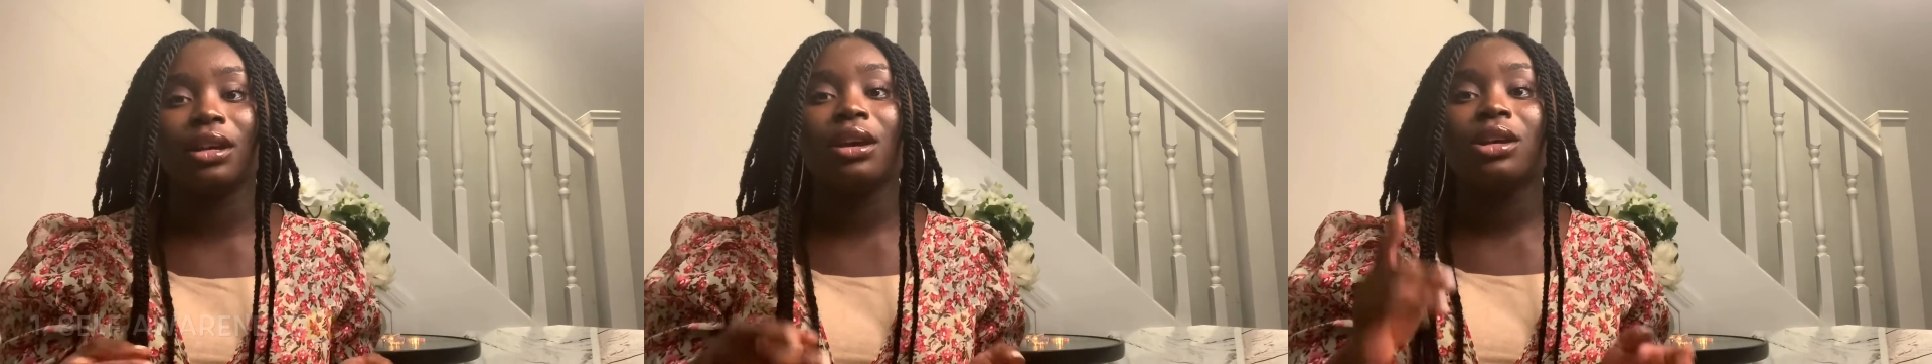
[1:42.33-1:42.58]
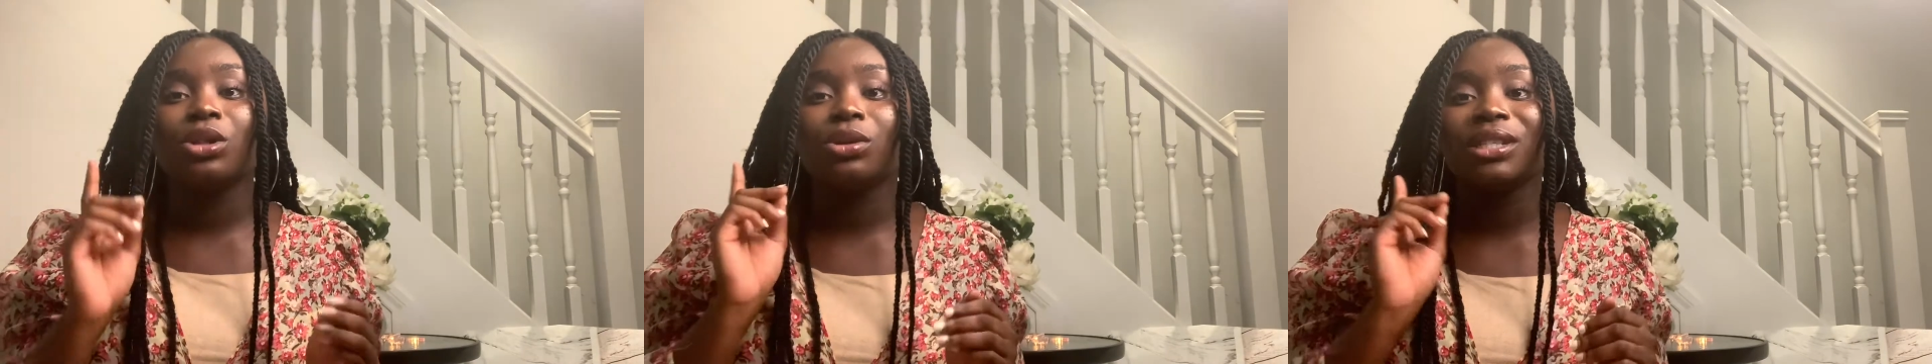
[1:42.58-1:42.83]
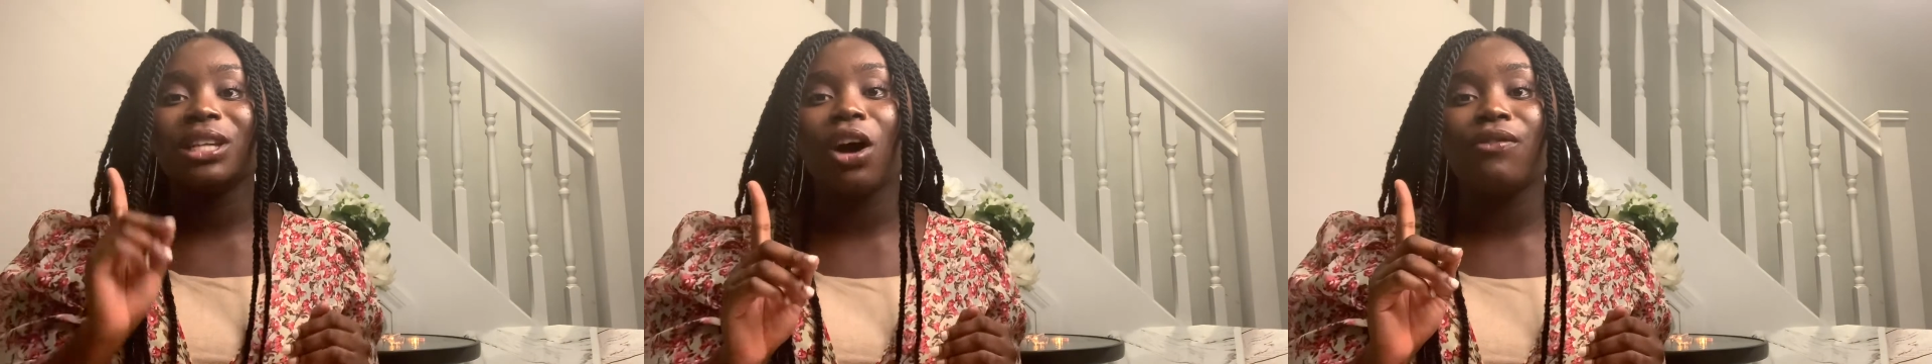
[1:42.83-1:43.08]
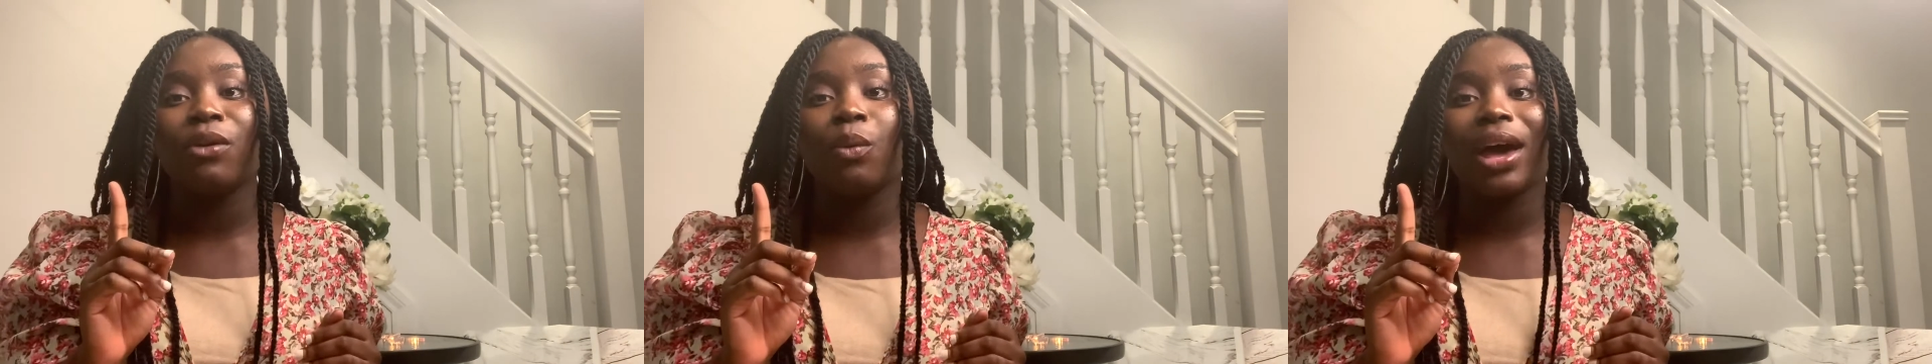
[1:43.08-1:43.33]
So
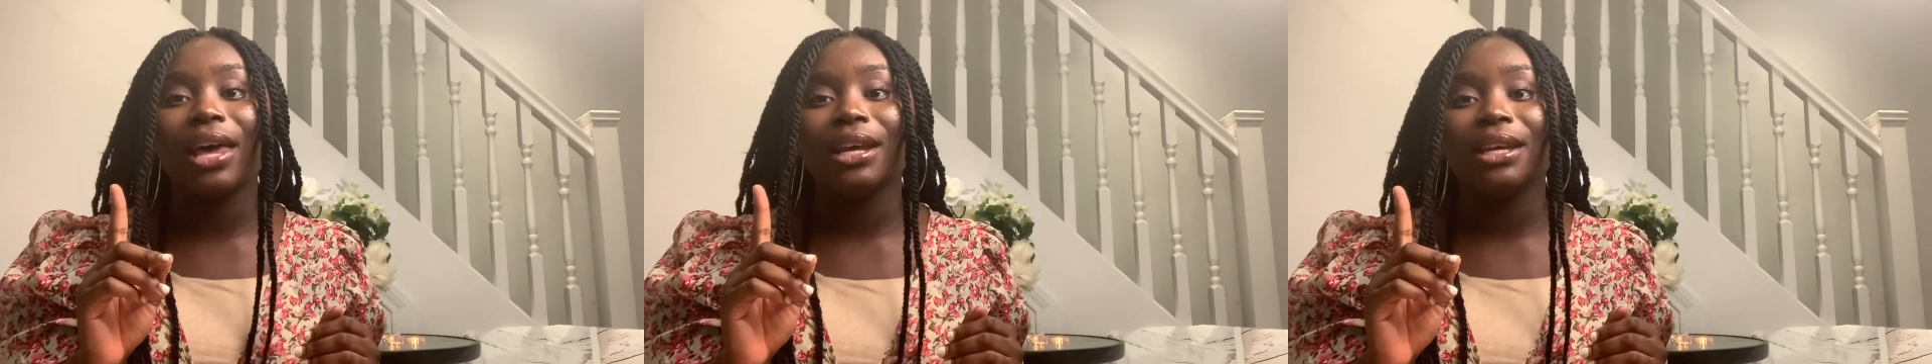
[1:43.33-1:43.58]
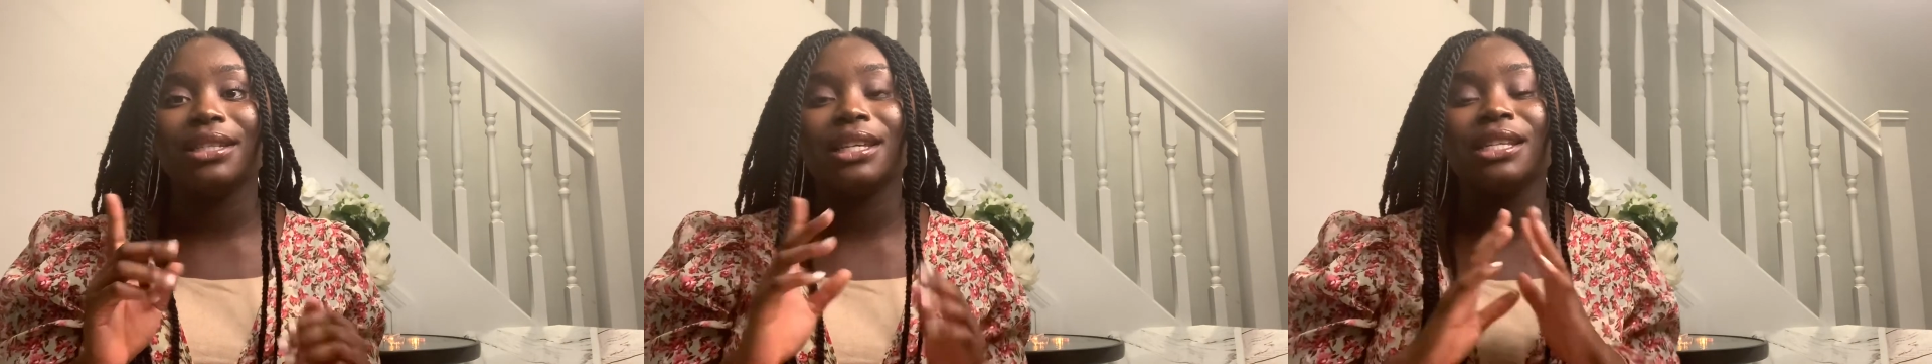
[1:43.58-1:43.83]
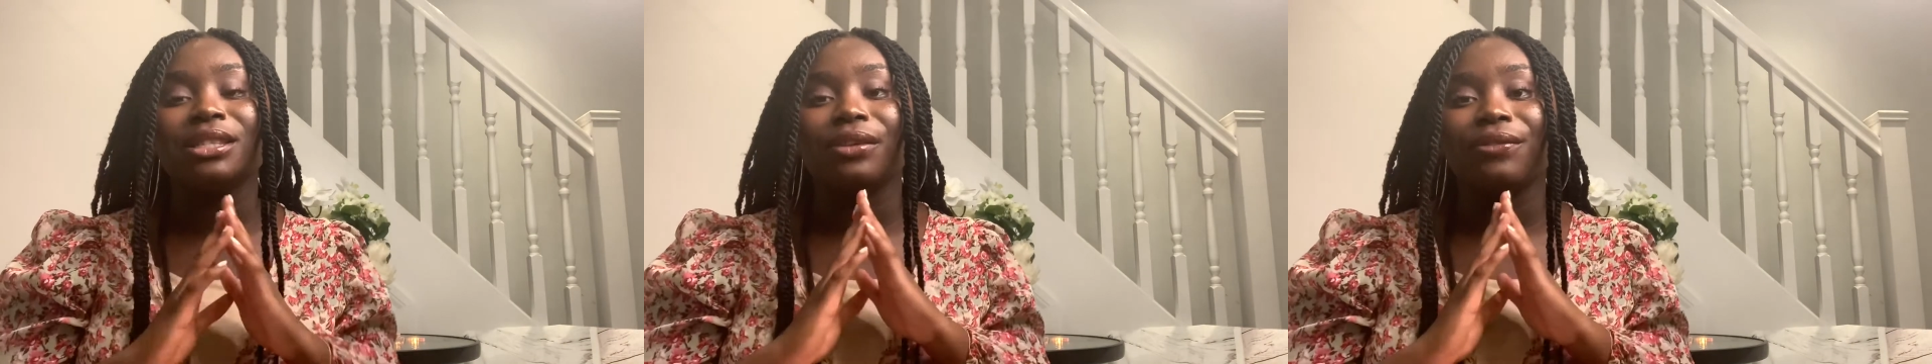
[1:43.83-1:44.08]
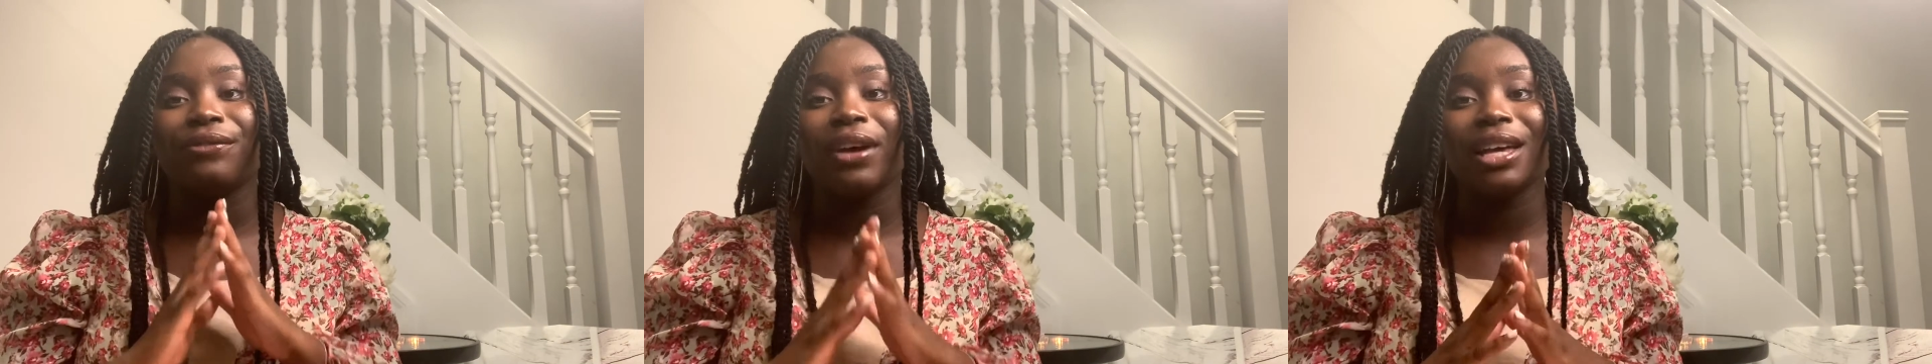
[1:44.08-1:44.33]
self-awareness is the
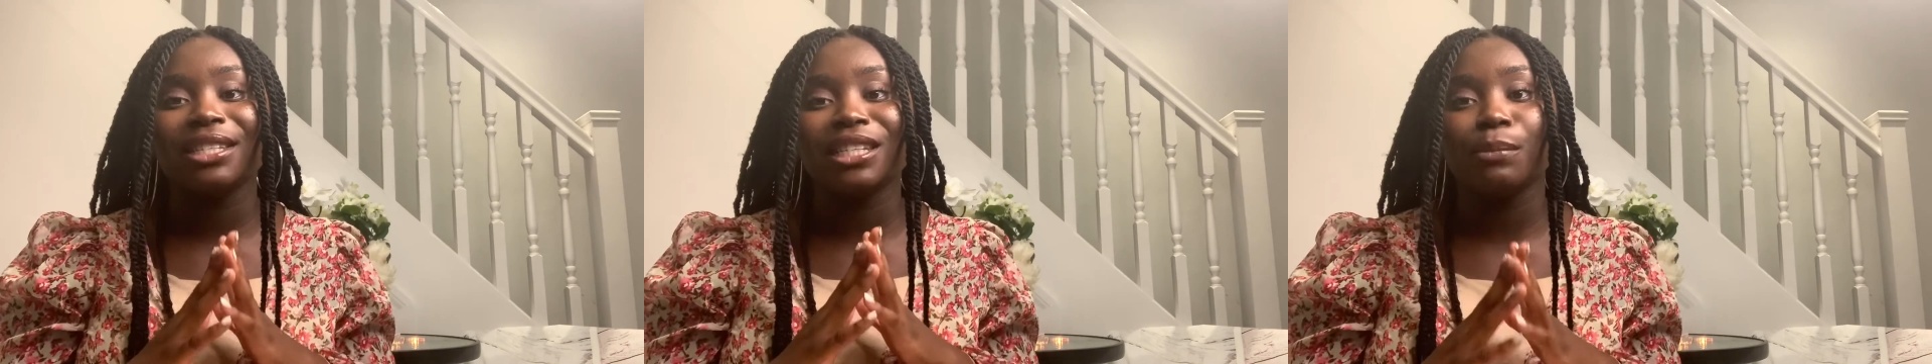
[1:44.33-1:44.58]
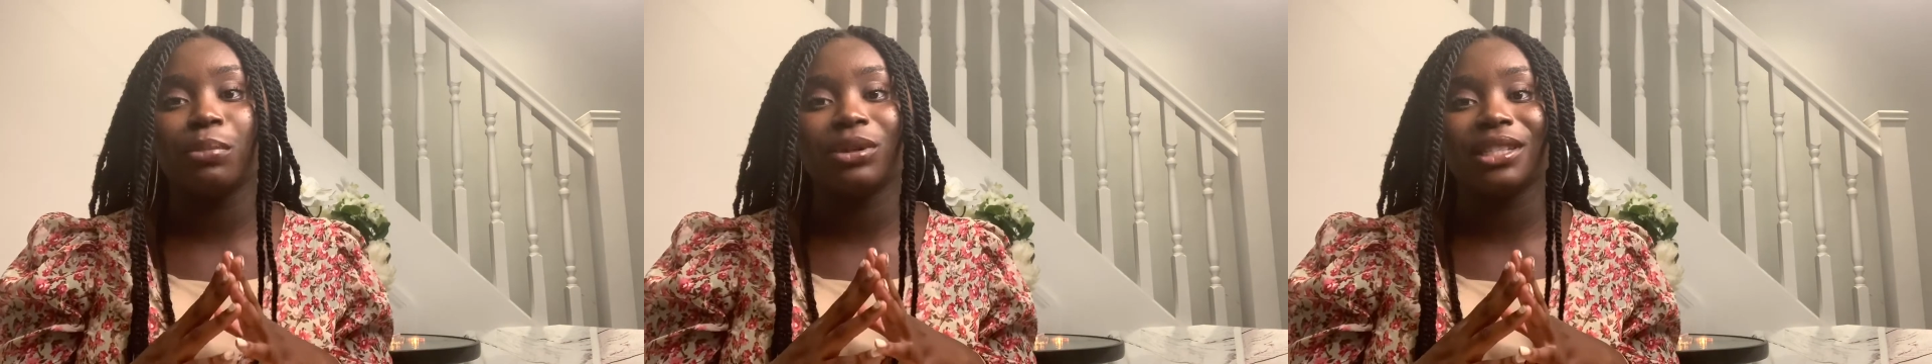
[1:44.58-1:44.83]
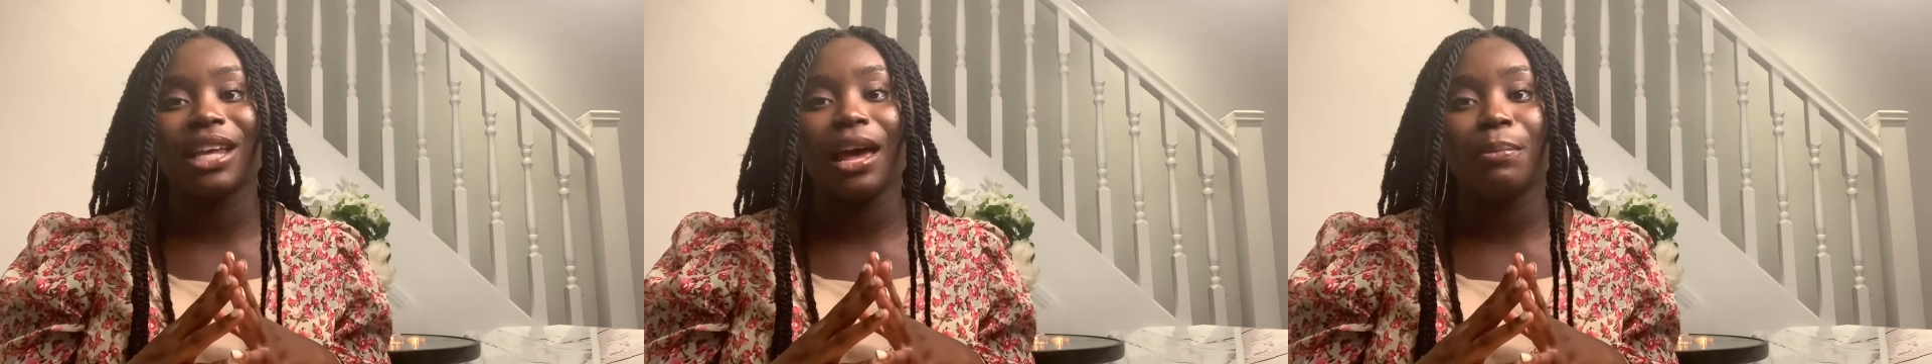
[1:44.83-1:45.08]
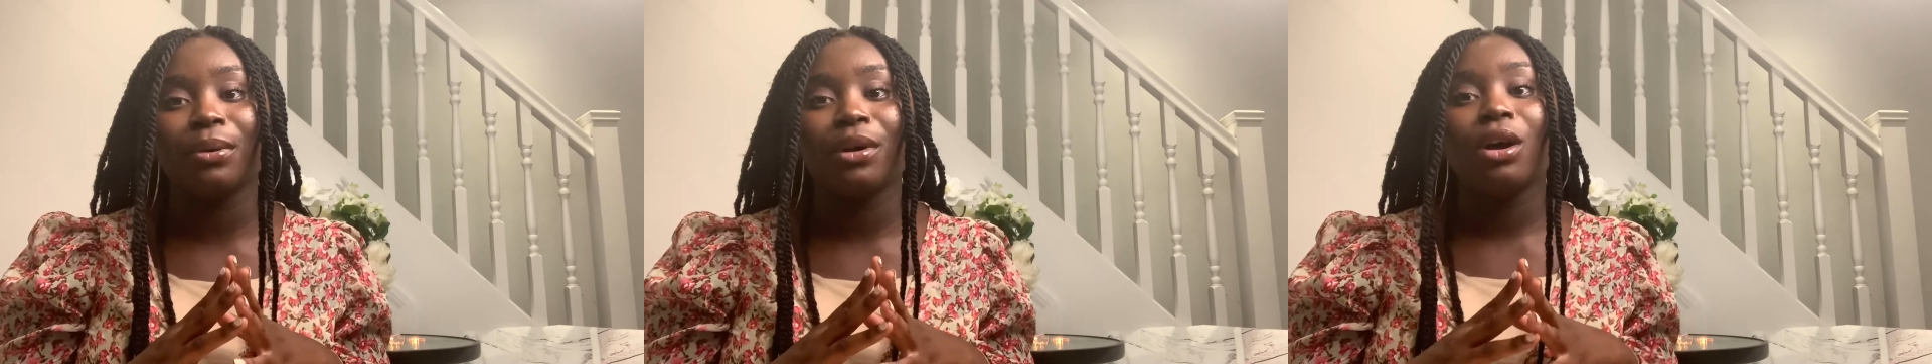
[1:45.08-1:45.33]
first simple step